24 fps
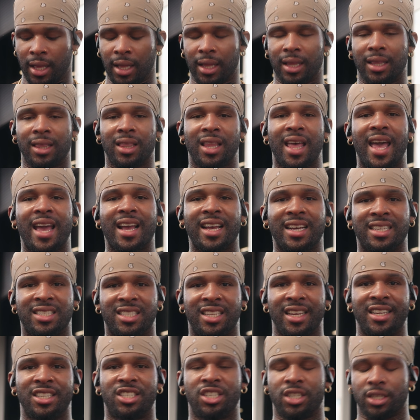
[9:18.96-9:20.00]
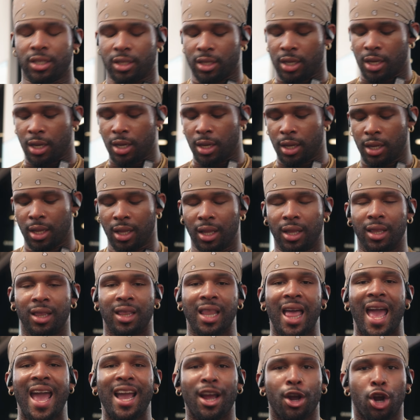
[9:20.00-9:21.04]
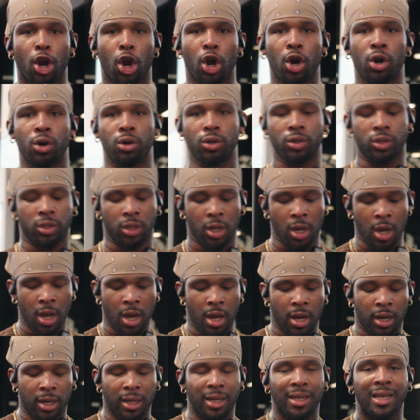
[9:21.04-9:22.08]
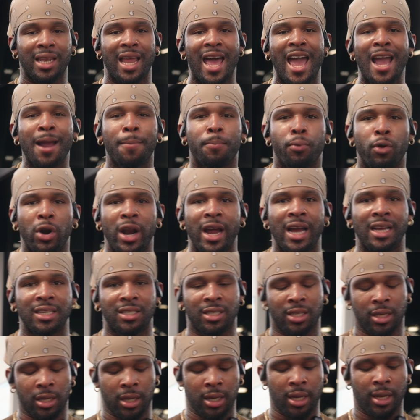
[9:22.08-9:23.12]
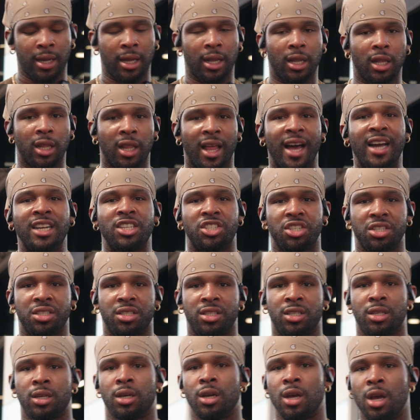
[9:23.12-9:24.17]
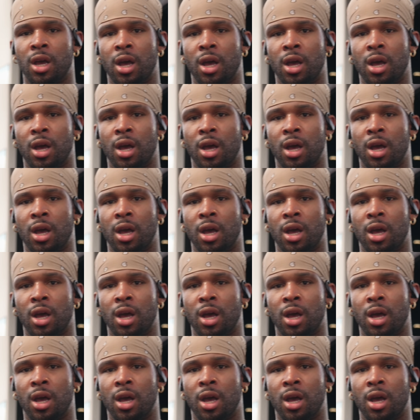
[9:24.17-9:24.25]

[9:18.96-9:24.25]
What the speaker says: leg extensions, leg curls, leg press, lunges.